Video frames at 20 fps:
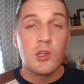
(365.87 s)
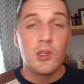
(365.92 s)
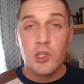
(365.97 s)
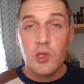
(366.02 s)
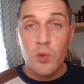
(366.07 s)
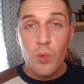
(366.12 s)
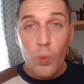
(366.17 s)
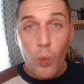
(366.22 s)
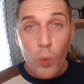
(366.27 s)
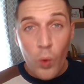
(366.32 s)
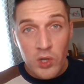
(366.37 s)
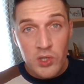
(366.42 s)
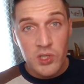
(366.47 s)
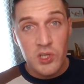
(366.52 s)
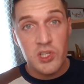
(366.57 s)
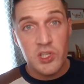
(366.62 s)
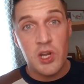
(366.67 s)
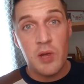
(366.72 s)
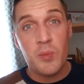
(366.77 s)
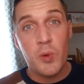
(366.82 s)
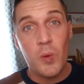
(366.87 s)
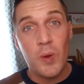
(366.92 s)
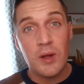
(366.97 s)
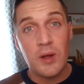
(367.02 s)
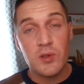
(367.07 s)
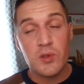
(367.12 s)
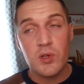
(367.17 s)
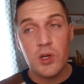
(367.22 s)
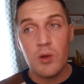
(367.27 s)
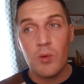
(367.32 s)
So you wash the shampoo
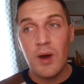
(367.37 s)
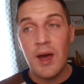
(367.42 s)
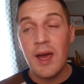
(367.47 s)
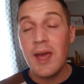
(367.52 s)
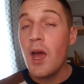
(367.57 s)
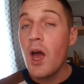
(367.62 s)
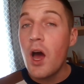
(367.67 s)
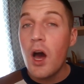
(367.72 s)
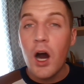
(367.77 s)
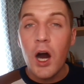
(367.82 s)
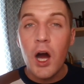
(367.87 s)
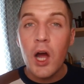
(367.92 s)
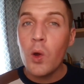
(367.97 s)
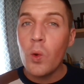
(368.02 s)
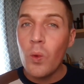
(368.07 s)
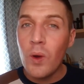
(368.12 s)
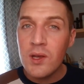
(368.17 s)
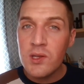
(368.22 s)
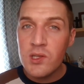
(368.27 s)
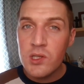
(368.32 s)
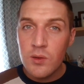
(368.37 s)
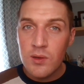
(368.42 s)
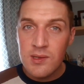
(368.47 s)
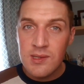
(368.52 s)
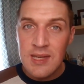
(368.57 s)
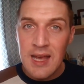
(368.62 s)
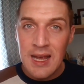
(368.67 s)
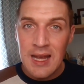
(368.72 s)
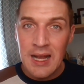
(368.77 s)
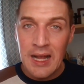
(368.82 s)
out straight away. I always do a
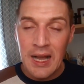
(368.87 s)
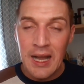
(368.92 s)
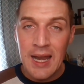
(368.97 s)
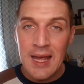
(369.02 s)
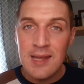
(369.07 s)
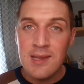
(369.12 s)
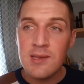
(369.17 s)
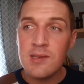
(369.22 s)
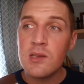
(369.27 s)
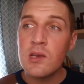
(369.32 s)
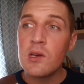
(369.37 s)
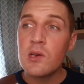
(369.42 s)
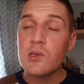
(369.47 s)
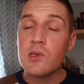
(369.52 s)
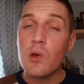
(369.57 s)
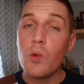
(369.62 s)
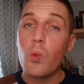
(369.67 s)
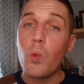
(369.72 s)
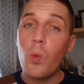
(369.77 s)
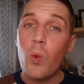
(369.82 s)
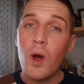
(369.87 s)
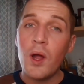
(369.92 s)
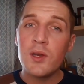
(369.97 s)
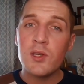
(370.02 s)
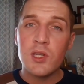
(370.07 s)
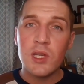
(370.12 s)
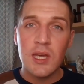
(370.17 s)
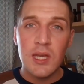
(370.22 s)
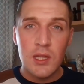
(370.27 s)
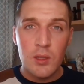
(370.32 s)
second cleanse. So
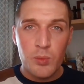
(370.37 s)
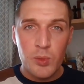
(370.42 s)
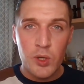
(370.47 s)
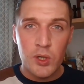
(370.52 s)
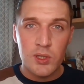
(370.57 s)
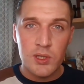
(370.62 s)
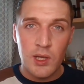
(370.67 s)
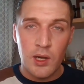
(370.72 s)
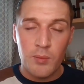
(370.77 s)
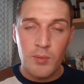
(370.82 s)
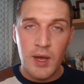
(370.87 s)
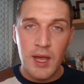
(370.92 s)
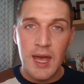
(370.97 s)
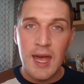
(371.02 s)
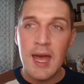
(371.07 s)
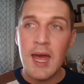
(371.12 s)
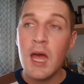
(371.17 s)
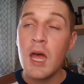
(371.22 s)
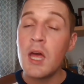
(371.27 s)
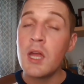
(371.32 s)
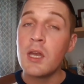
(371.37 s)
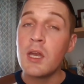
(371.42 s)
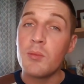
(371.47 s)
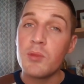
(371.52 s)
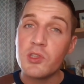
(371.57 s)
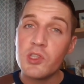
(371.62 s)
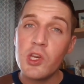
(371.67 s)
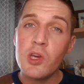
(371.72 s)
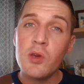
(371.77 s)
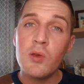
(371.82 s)
one, to get the product out of my hair.
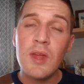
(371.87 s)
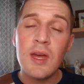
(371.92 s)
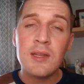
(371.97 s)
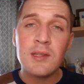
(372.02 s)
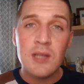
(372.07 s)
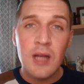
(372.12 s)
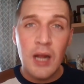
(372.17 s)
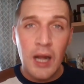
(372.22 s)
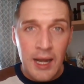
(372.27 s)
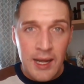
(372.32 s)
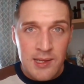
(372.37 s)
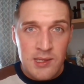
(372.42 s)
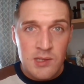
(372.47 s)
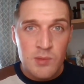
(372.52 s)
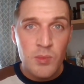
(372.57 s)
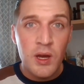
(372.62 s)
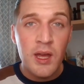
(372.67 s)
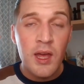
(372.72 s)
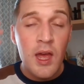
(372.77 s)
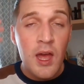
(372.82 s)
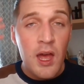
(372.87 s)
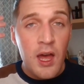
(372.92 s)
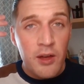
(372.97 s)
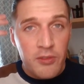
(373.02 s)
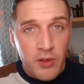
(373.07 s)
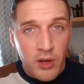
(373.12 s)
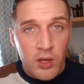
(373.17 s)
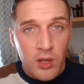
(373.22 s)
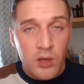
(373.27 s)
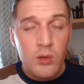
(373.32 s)
Number two, then to cleanse my
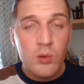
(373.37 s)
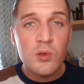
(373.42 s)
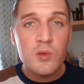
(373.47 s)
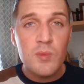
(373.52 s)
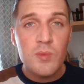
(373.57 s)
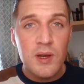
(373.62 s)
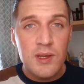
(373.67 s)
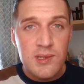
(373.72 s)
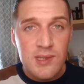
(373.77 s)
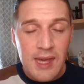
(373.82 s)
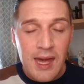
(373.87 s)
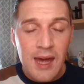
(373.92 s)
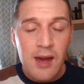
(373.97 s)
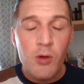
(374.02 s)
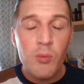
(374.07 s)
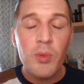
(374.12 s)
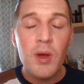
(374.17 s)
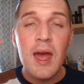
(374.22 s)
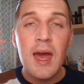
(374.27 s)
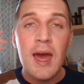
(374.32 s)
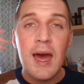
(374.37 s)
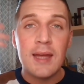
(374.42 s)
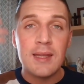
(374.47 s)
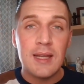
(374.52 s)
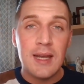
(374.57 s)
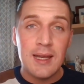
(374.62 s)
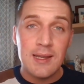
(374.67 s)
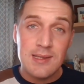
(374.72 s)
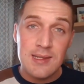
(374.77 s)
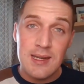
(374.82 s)
follicles, my scalp, and
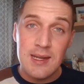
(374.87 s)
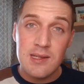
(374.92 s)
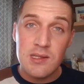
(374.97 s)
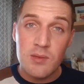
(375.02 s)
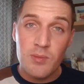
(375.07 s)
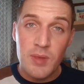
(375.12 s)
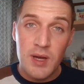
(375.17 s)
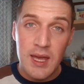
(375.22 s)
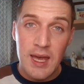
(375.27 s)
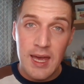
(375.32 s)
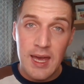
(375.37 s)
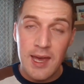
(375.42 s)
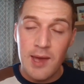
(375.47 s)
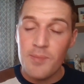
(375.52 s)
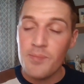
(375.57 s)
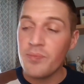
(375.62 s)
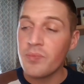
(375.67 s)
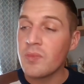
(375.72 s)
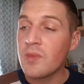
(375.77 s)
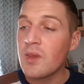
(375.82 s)
the lengths and ends of my hair.